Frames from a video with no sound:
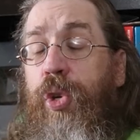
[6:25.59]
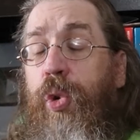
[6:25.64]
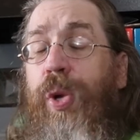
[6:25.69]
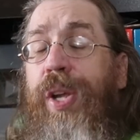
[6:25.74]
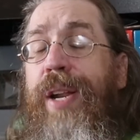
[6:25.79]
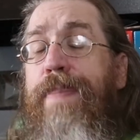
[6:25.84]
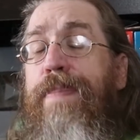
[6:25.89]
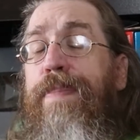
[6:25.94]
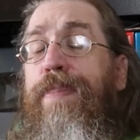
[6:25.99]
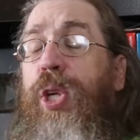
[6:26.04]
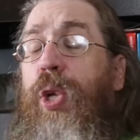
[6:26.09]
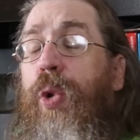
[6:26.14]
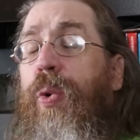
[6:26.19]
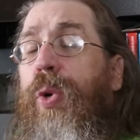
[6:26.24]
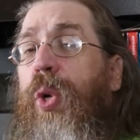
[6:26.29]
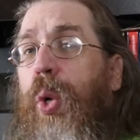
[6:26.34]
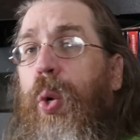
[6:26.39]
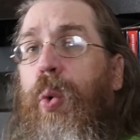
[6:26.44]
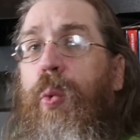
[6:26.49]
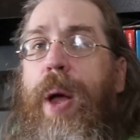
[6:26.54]
you can imbue
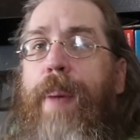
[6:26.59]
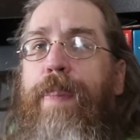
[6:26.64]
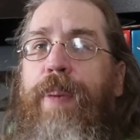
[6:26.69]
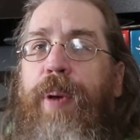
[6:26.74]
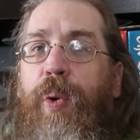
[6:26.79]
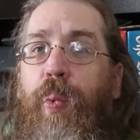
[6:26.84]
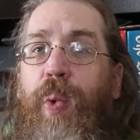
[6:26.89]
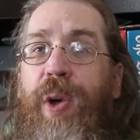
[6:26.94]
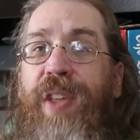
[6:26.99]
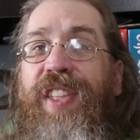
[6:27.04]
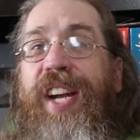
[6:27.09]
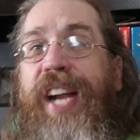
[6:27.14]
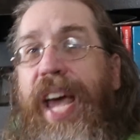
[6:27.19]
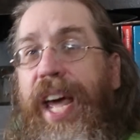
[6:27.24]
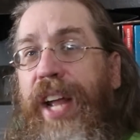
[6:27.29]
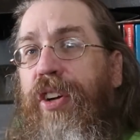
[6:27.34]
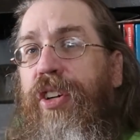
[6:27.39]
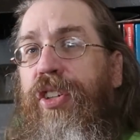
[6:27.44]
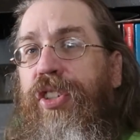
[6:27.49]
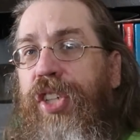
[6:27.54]
your weapon with an
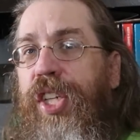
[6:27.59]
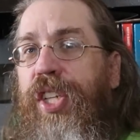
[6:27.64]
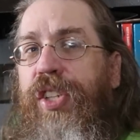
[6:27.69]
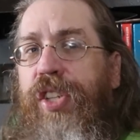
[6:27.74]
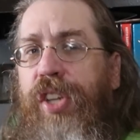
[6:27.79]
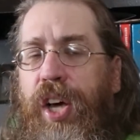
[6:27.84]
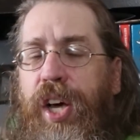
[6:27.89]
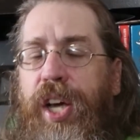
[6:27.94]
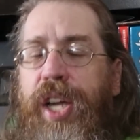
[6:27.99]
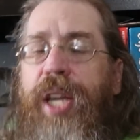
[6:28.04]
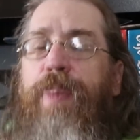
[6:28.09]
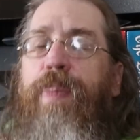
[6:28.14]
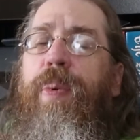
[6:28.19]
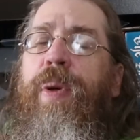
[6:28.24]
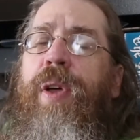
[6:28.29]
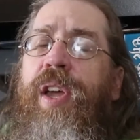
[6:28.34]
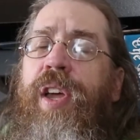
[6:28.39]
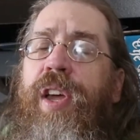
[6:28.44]
energy type